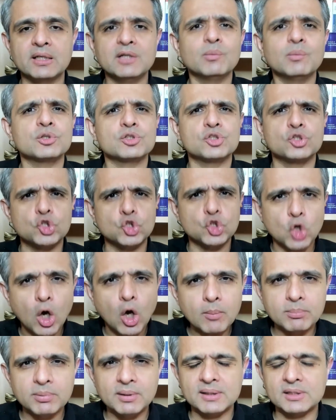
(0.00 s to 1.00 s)
He was
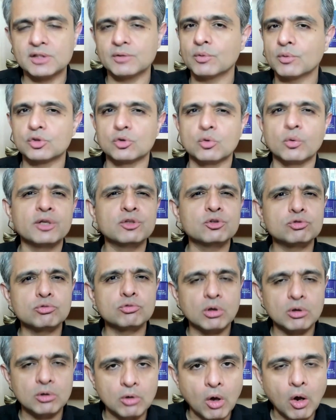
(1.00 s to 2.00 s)
jobless. He was going
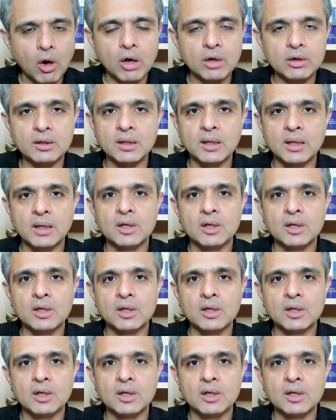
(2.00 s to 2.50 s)
through a lot.